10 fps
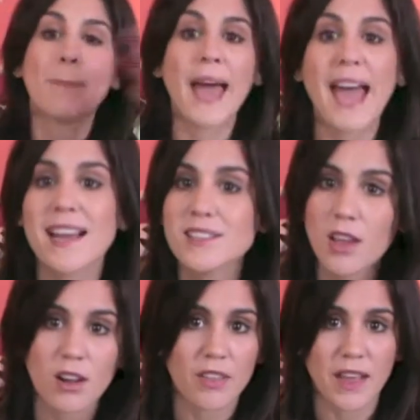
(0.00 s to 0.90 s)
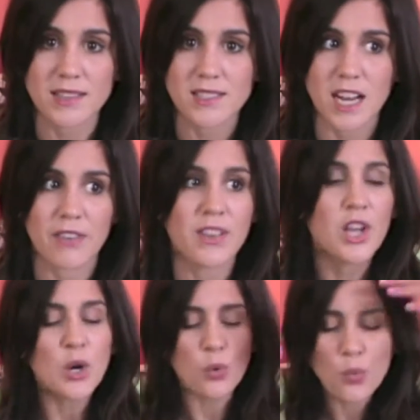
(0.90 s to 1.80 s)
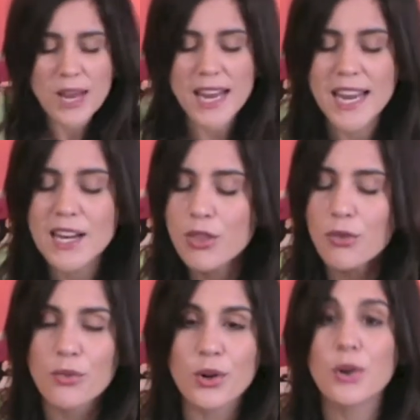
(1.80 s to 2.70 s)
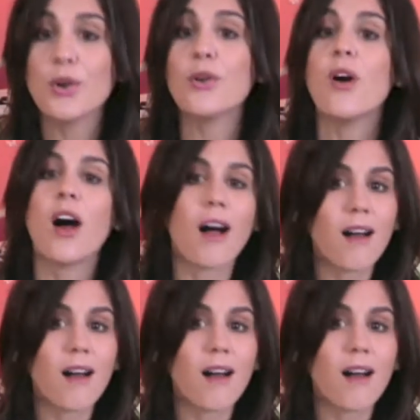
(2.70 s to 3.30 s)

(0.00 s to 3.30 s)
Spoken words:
Pass on all that stuff. Weed through